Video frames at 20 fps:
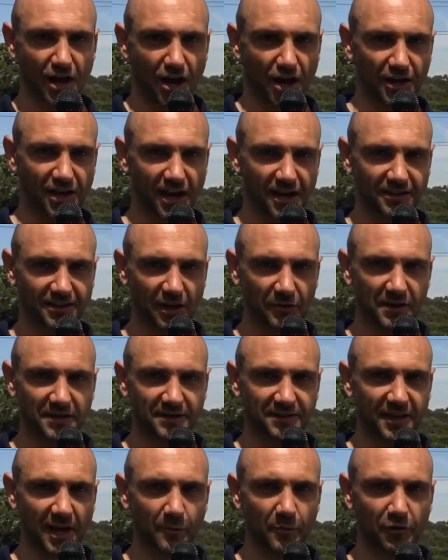Okay, so in
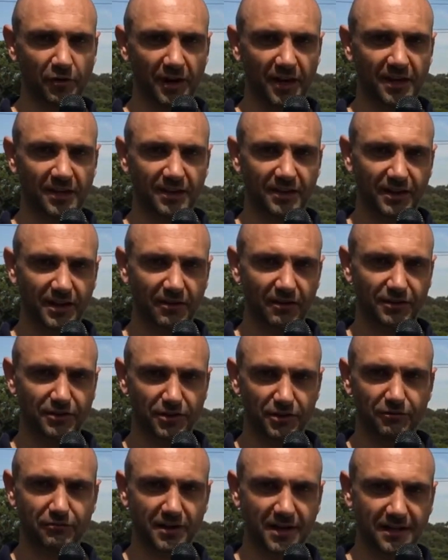summary, there are
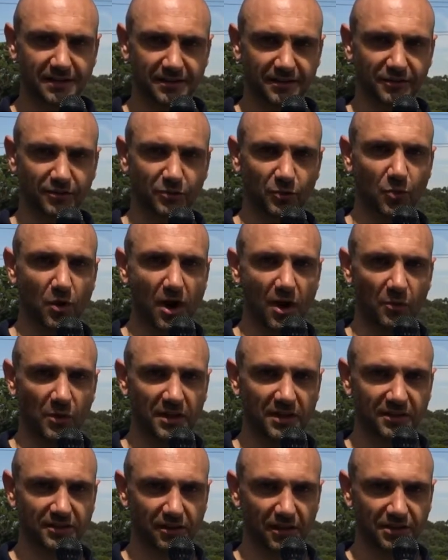two reasons why
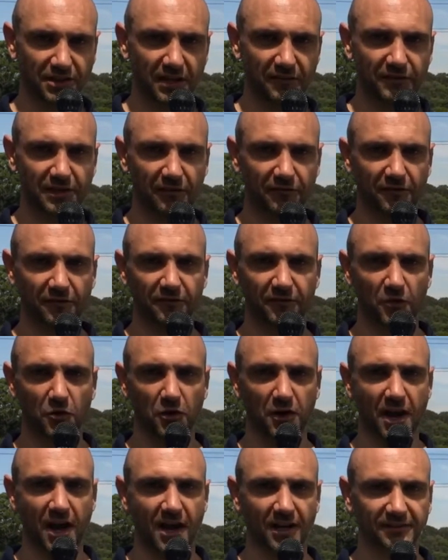weather sites give different
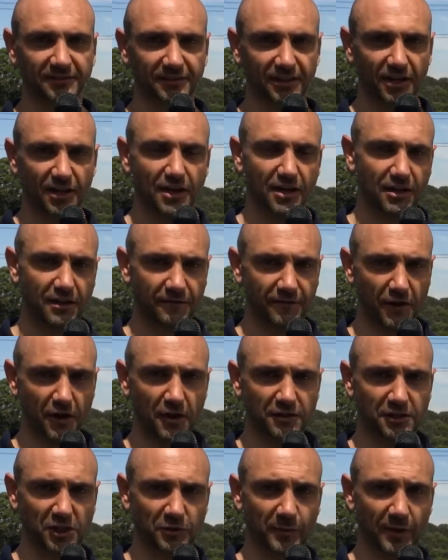forecasts. The
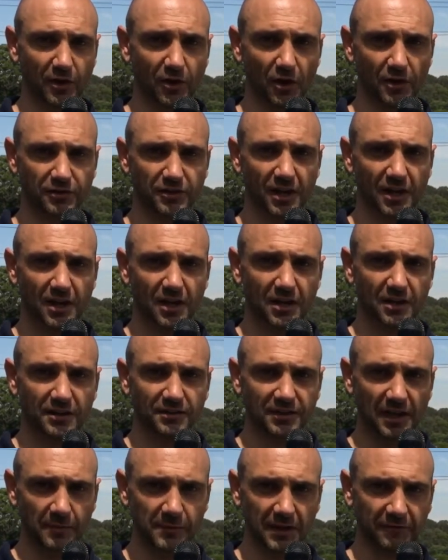first is because
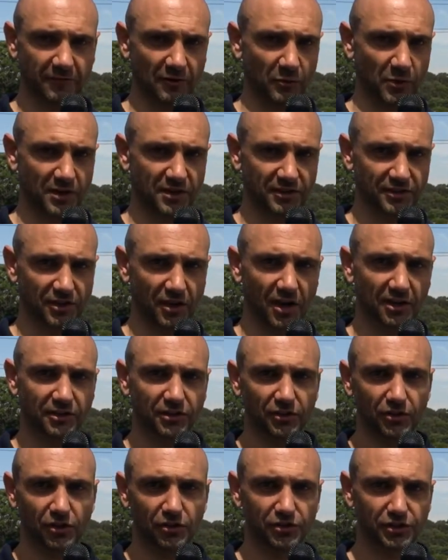some different weather sites
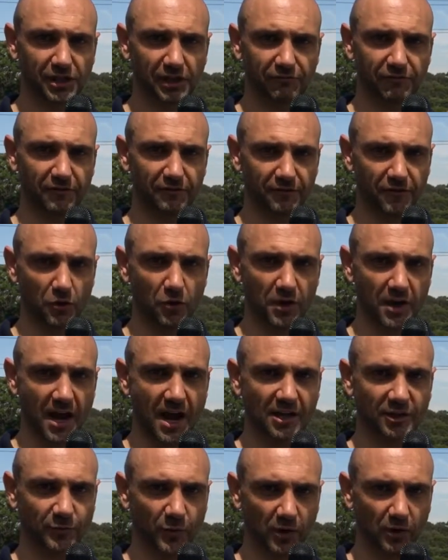use different
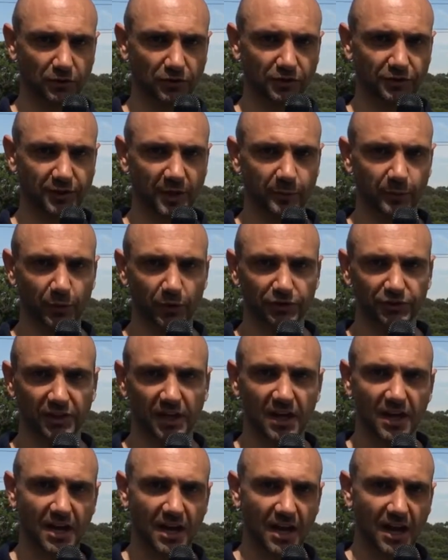forecast models as inputs,
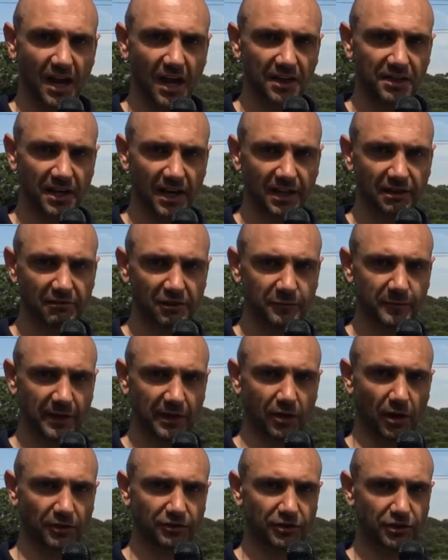and the other is
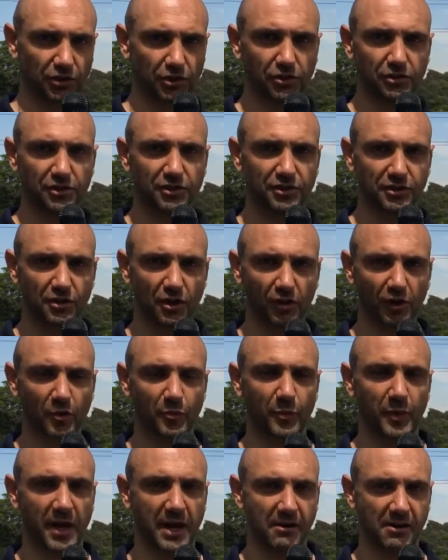because users are not
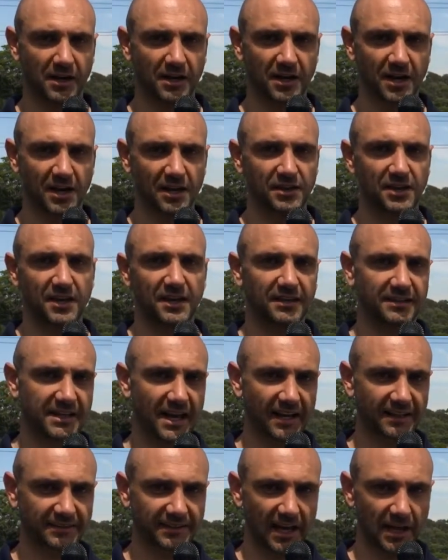comparing the
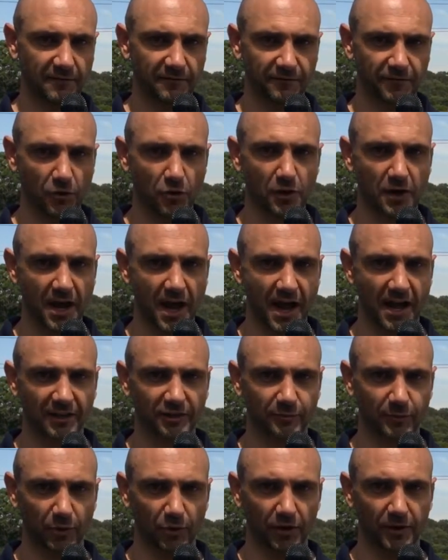exact same
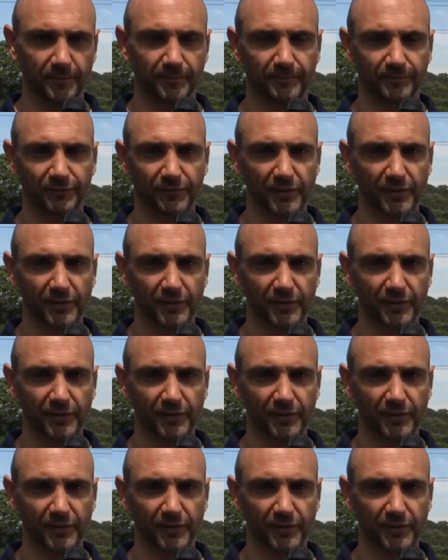forecast point.